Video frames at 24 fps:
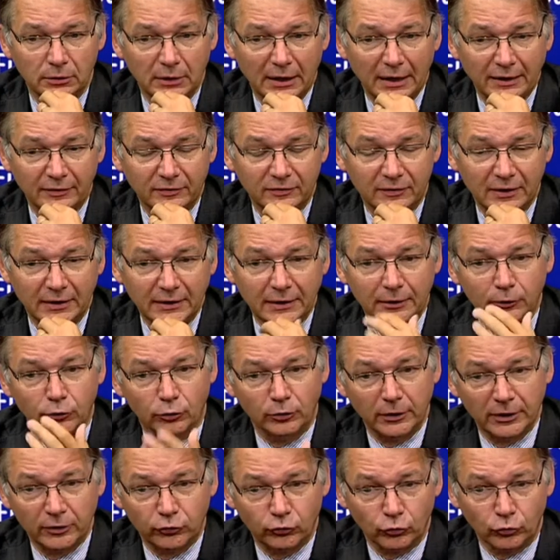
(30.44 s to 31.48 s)

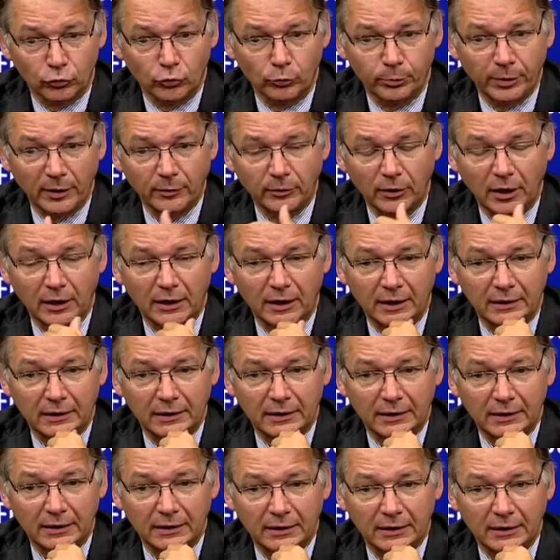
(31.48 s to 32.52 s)
location in Europe.
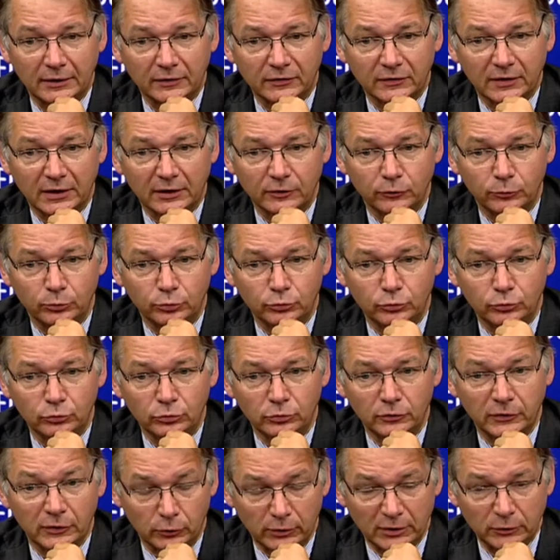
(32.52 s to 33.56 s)
It's possible
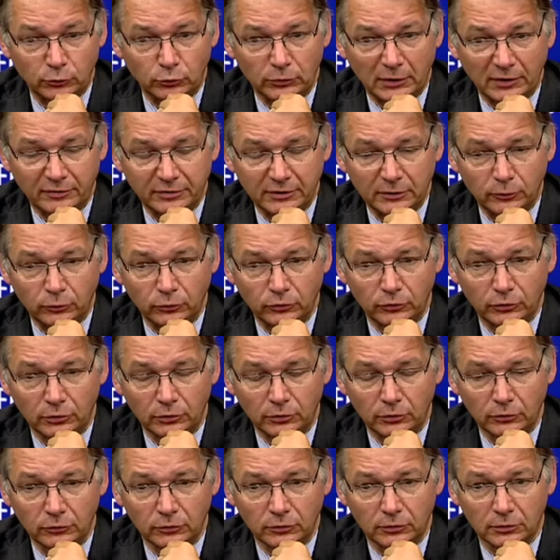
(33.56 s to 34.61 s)
that it could become
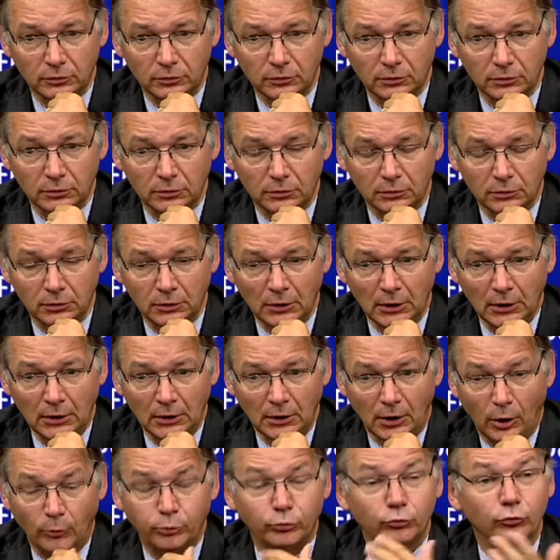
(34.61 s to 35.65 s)
an academic
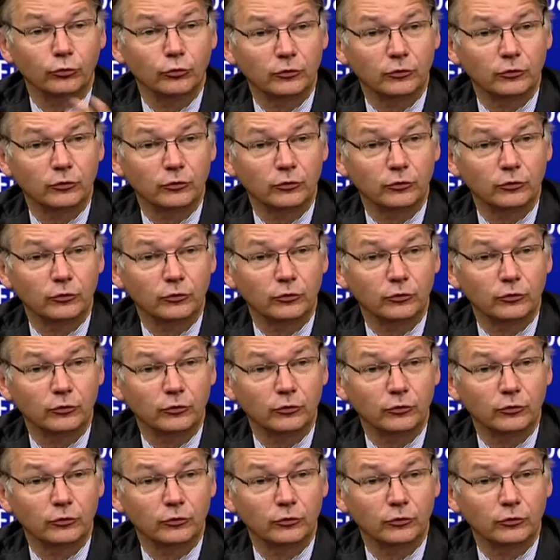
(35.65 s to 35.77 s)
centre,